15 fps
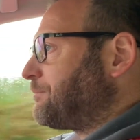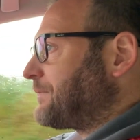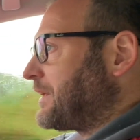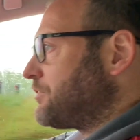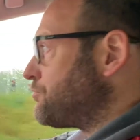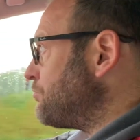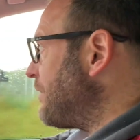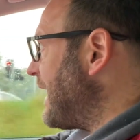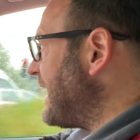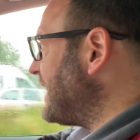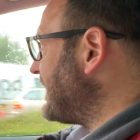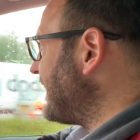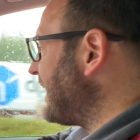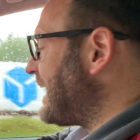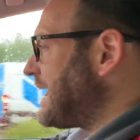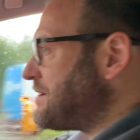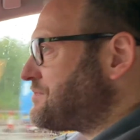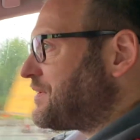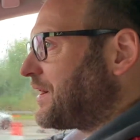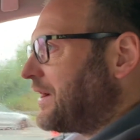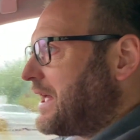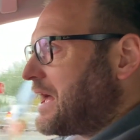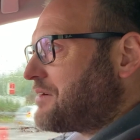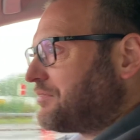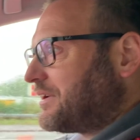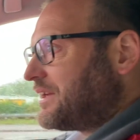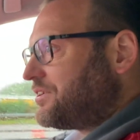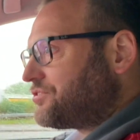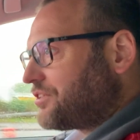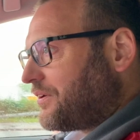It's raining again very
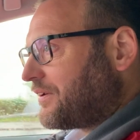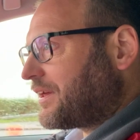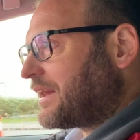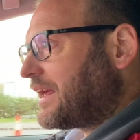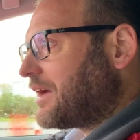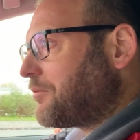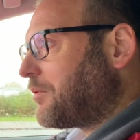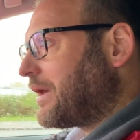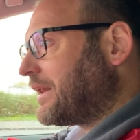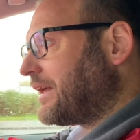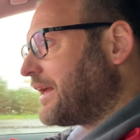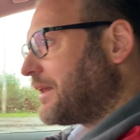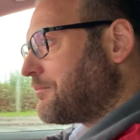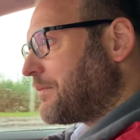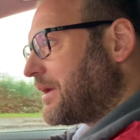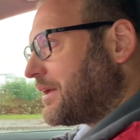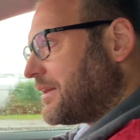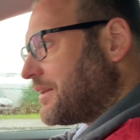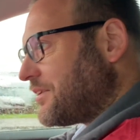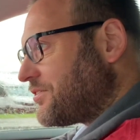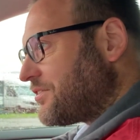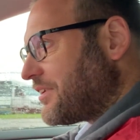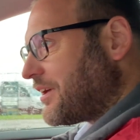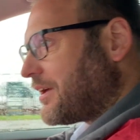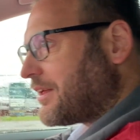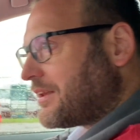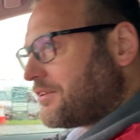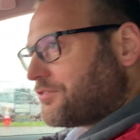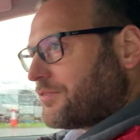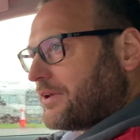heavily, so I'm going to get wet again making this
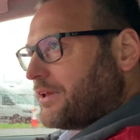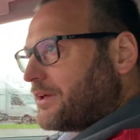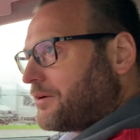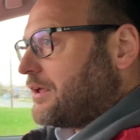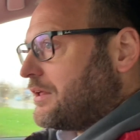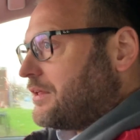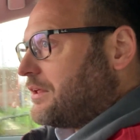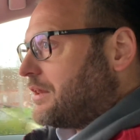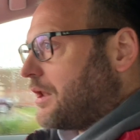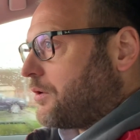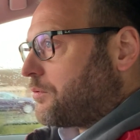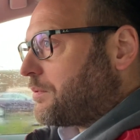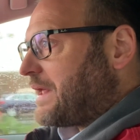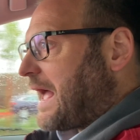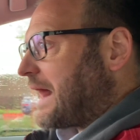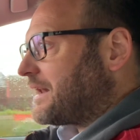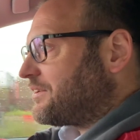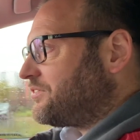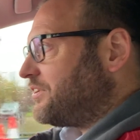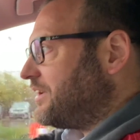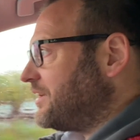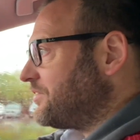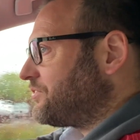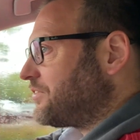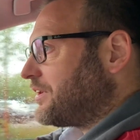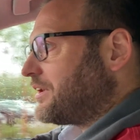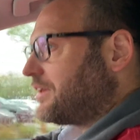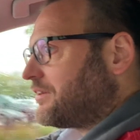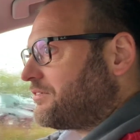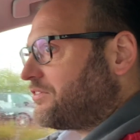video. You know, the reality is that
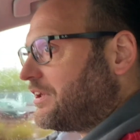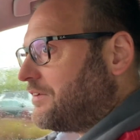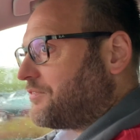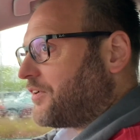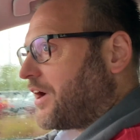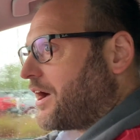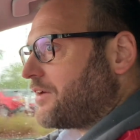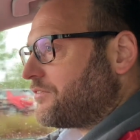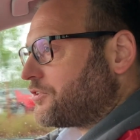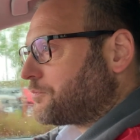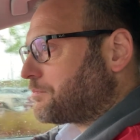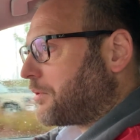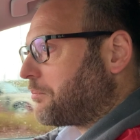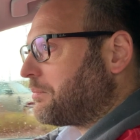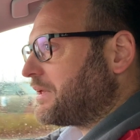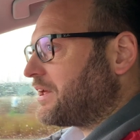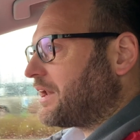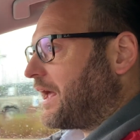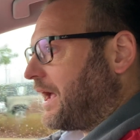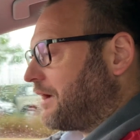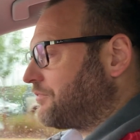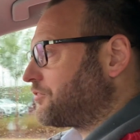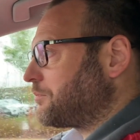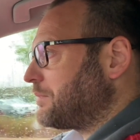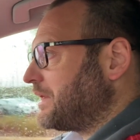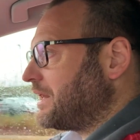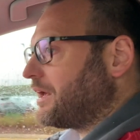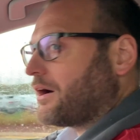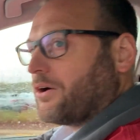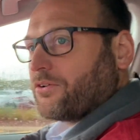the D5 is probably going to have to be
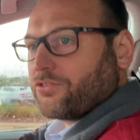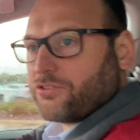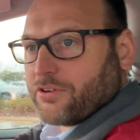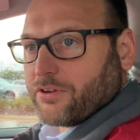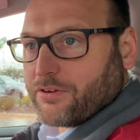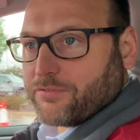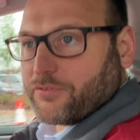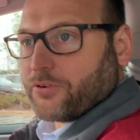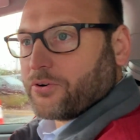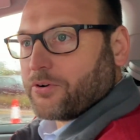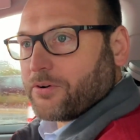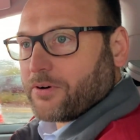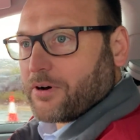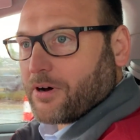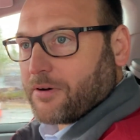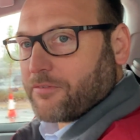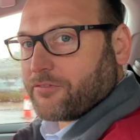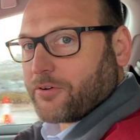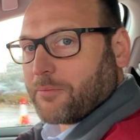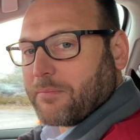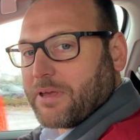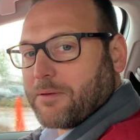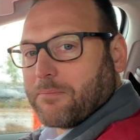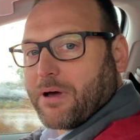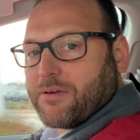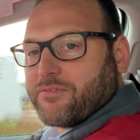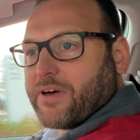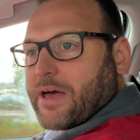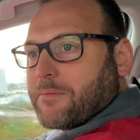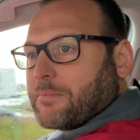the answer for me and my
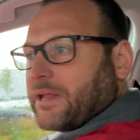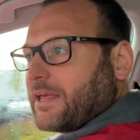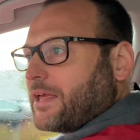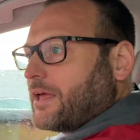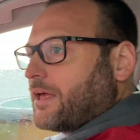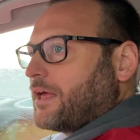family.